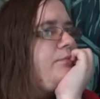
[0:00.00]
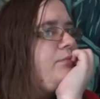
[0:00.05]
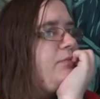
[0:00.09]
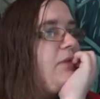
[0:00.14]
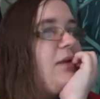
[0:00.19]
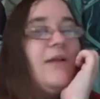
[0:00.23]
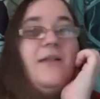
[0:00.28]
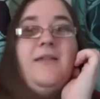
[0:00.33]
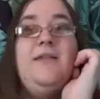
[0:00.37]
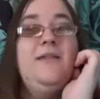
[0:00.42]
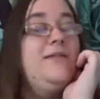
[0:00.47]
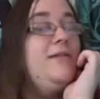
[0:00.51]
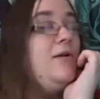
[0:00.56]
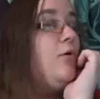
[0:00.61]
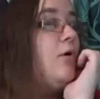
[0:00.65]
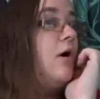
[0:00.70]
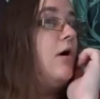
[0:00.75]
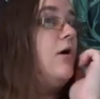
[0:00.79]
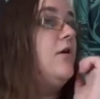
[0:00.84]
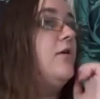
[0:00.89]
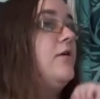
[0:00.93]
this is so
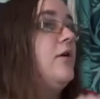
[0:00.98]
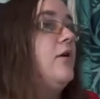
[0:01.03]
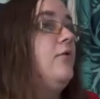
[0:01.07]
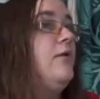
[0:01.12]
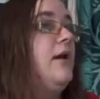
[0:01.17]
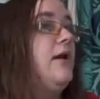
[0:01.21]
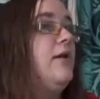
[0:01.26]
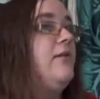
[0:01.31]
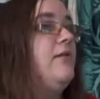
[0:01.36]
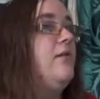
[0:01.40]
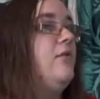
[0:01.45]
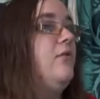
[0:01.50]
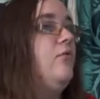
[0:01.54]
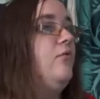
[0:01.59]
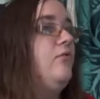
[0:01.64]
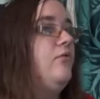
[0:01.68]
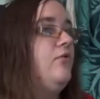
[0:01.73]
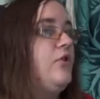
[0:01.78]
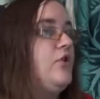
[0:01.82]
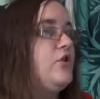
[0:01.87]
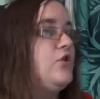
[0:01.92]
hard. Okay, so
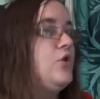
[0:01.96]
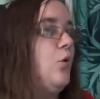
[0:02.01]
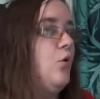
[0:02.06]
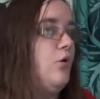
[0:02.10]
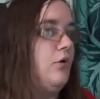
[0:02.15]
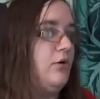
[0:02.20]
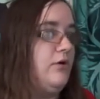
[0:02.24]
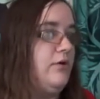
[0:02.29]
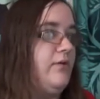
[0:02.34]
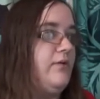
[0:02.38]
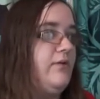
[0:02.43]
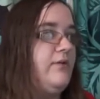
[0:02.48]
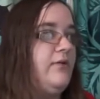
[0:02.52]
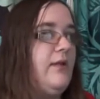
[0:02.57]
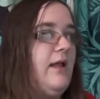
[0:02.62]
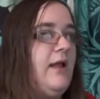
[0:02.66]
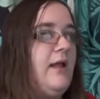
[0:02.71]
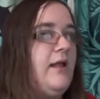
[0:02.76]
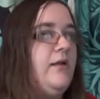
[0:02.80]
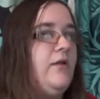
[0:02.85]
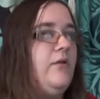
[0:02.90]
the doors
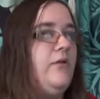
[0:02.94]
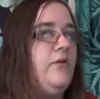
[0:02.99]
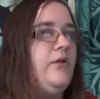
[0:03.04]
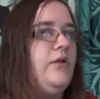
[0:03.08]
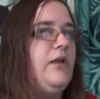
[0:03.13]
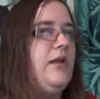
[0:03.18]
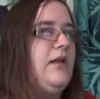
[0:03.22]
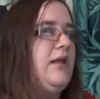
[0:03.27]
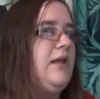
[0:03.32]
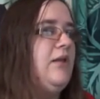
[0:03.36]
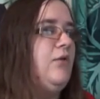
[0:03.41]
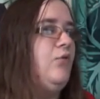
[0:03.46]
and the